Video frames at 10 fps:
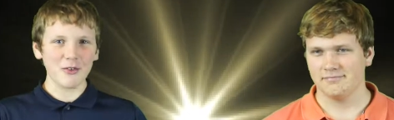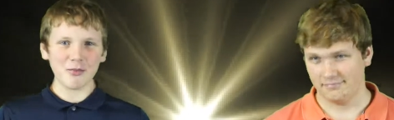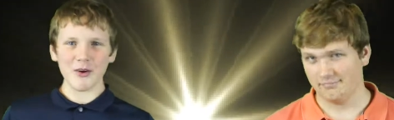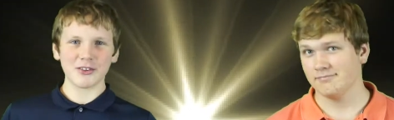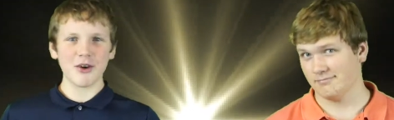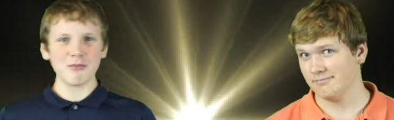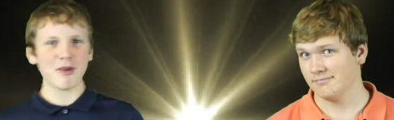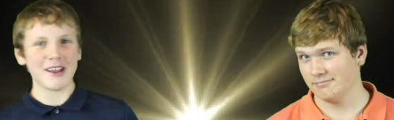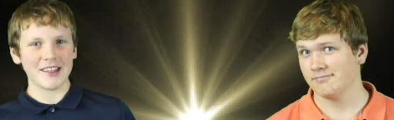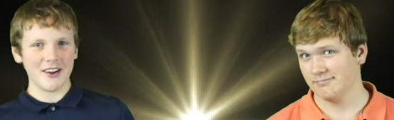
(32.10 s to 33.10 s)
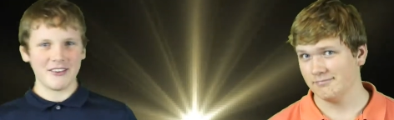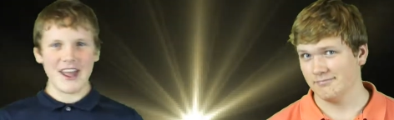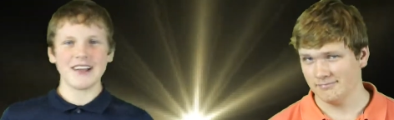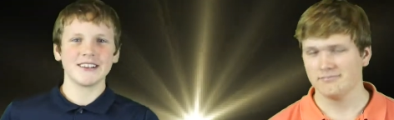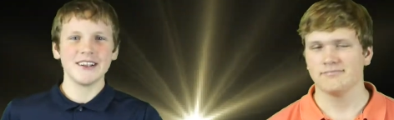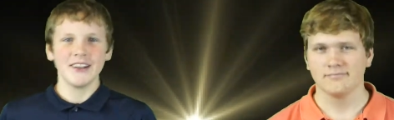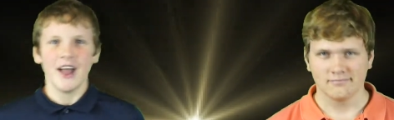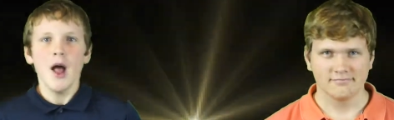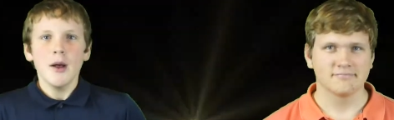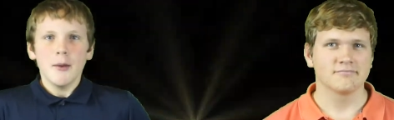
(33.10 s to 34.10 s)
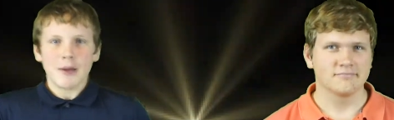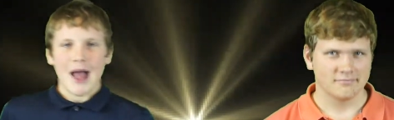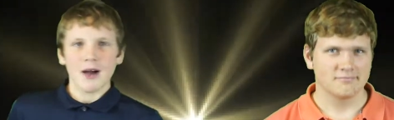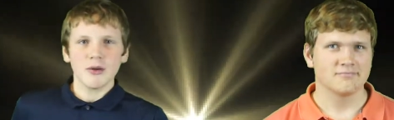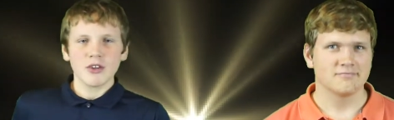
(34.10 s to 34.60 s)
Speaker 1: Those birds don't break their necks. But how